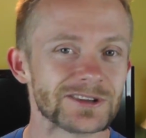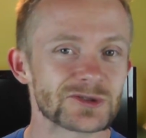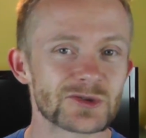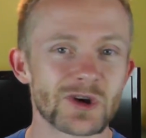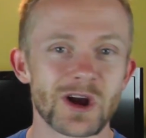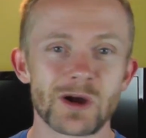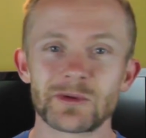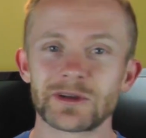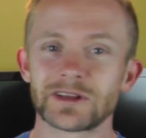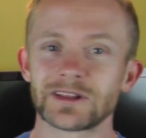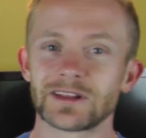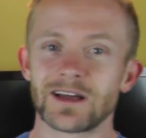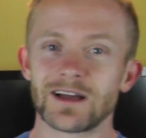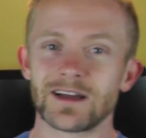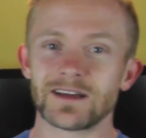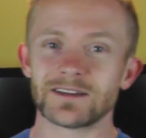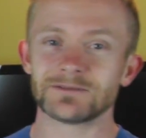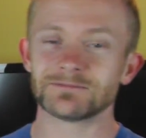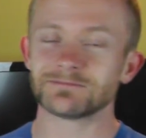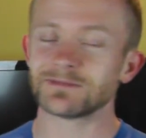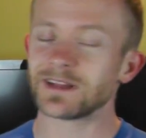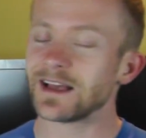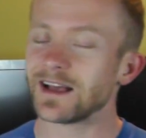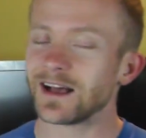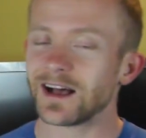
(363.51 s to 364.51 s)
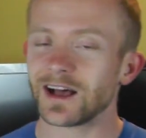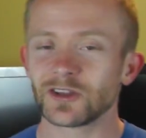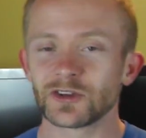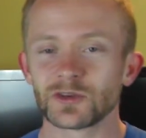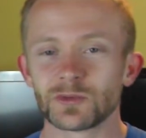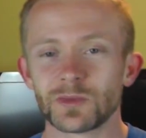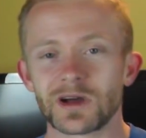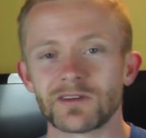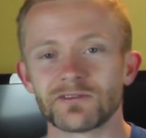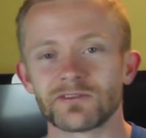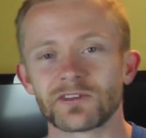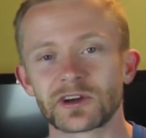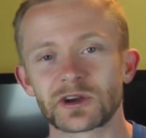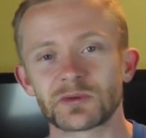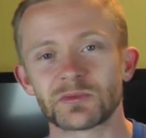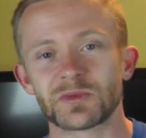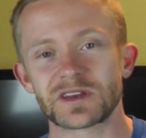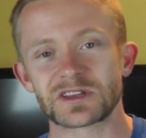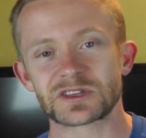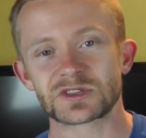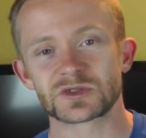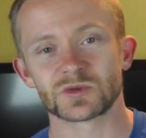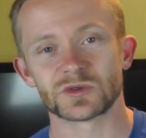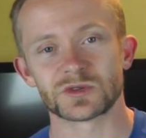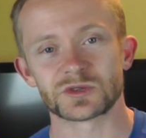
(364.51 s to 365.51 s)
drop me a line. I'll do my very
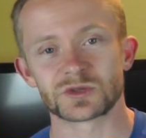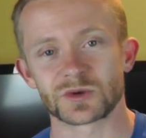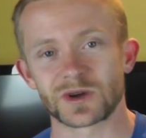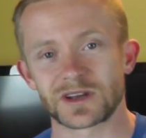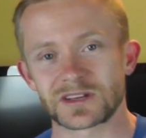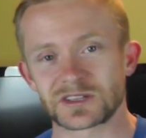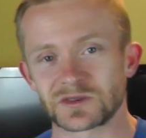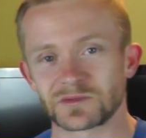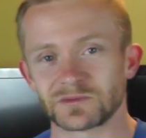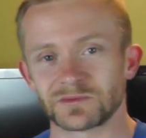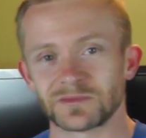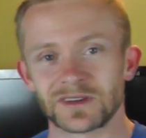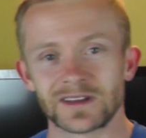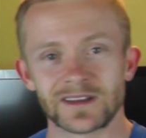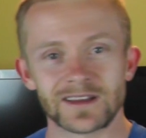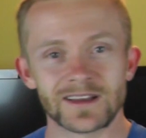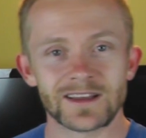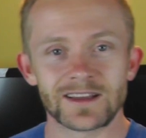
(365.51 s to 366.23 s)
best to address them.